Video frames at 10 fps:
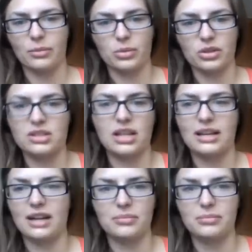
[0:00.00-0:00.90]
because like
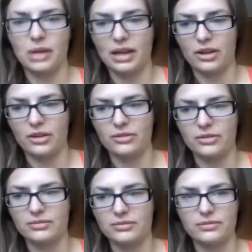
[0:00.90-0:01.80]
I I don't
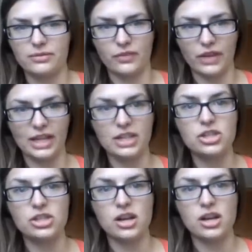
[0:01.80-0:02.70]

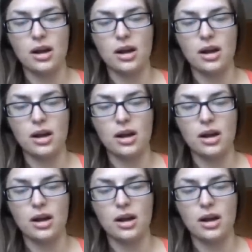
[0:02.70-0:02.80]
fish